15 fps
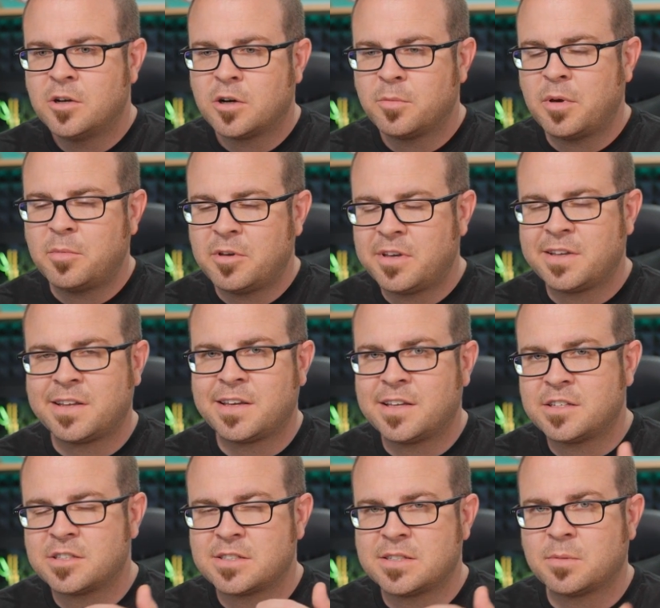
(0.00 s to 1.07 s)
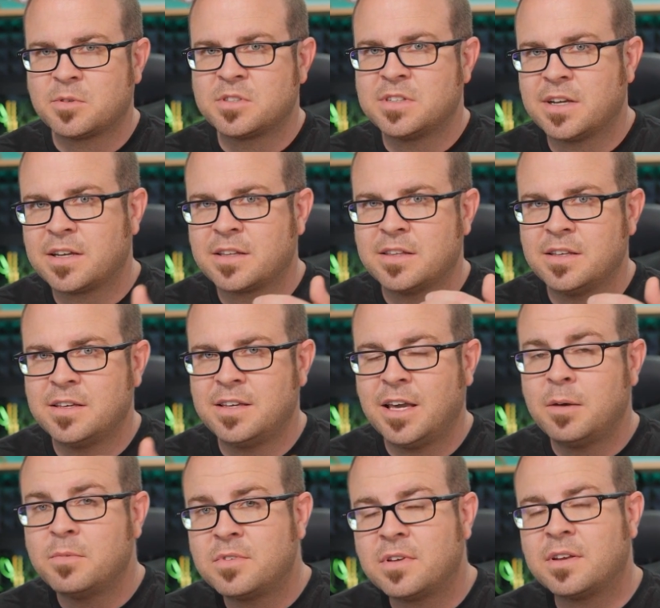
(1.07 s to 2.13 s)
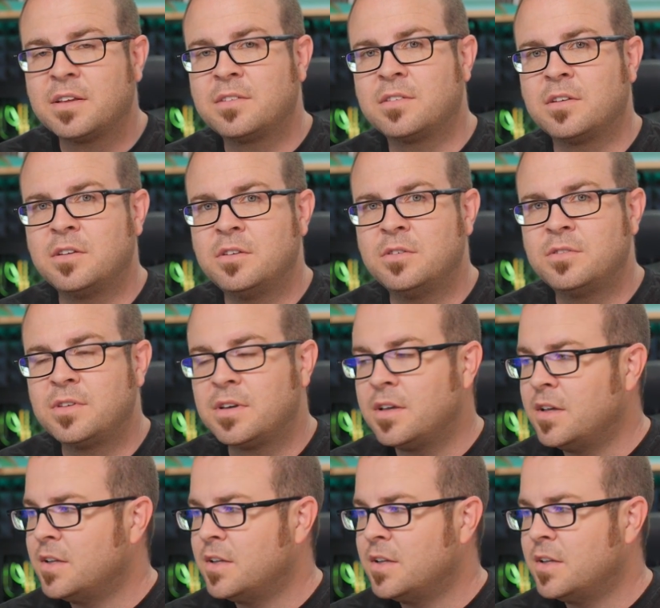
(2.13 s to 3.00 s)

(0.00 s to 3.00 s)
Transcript: or maybe you can again just double check the game settings that you're using